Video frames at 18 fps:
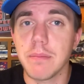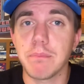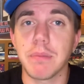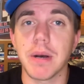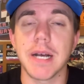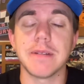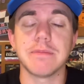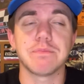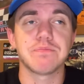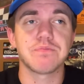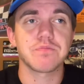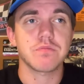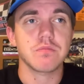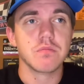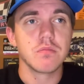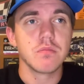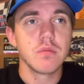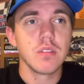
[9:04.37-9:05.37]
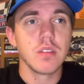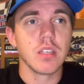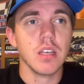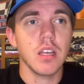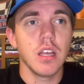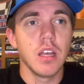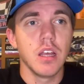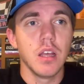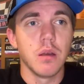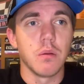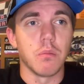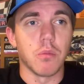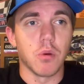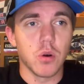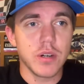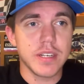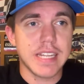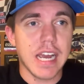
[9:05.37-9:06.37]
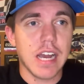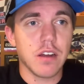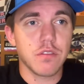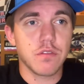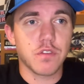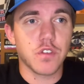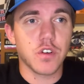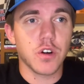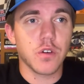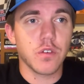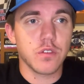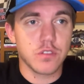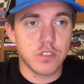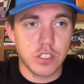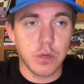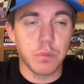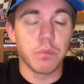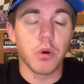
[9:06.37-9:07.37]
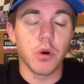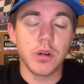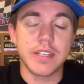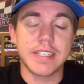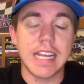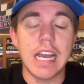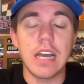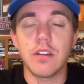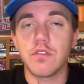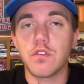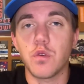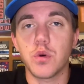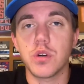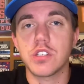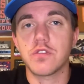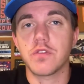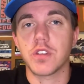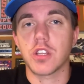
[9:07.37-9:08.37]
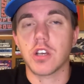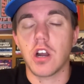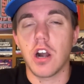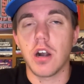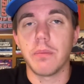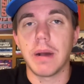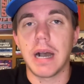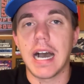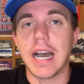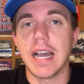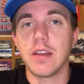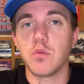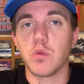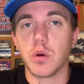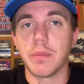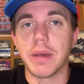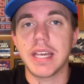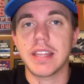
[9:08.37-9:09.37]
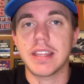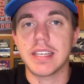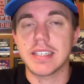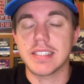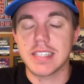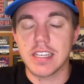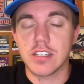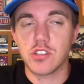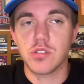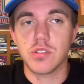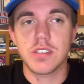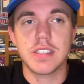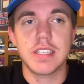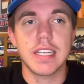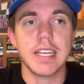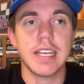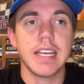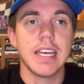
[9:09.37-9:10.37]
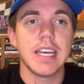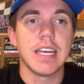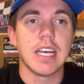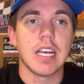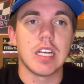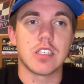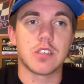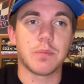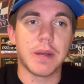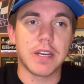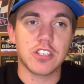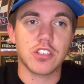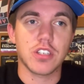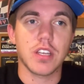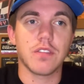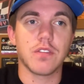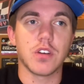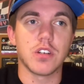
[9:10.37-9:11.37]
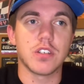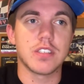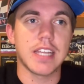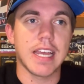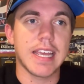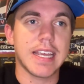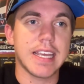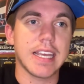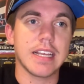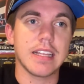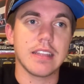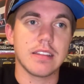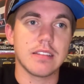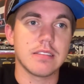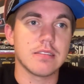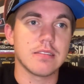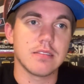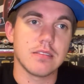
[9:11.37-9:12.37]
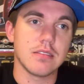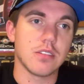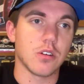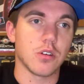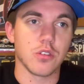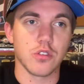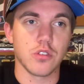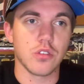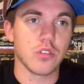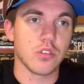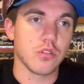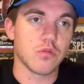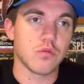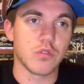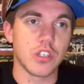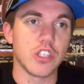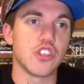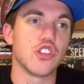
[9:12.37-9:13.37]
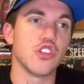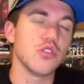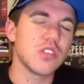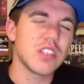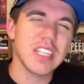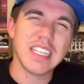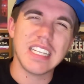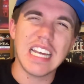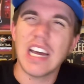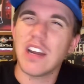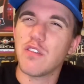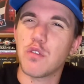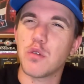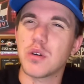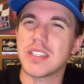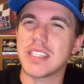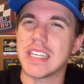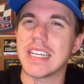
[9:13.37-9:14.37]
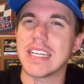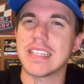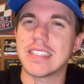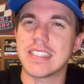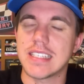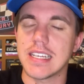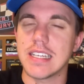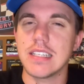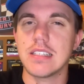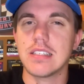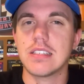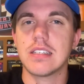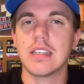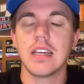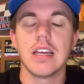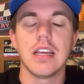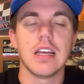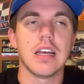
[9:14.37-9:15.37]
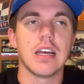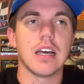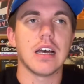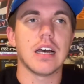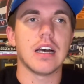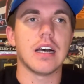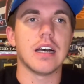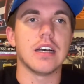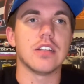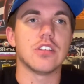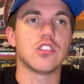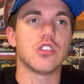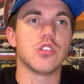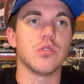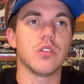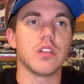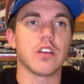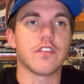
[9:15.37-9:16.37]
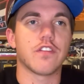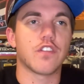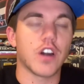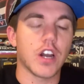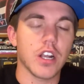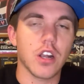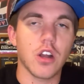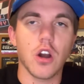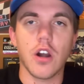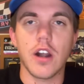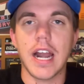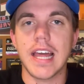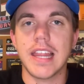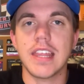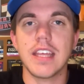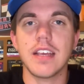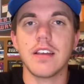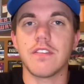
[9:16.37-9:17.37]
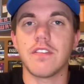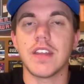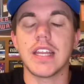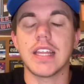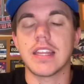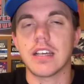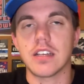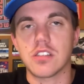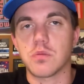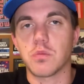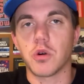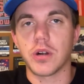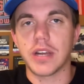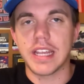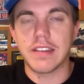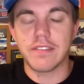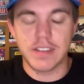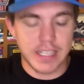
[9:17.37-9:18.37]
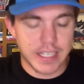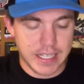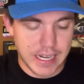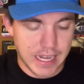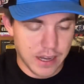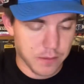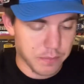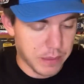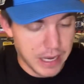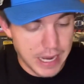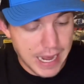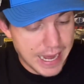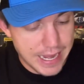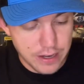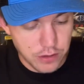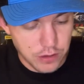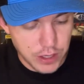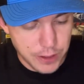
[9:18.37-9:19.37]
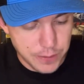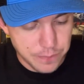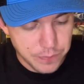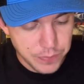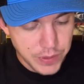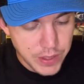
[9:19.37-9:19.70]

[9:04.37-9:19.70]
But more downforce for the car behind will make things interesting, especially if you're taking or reducing downforce in a sense. To the front car. I think if anything, it's more evening it out, but I don't know.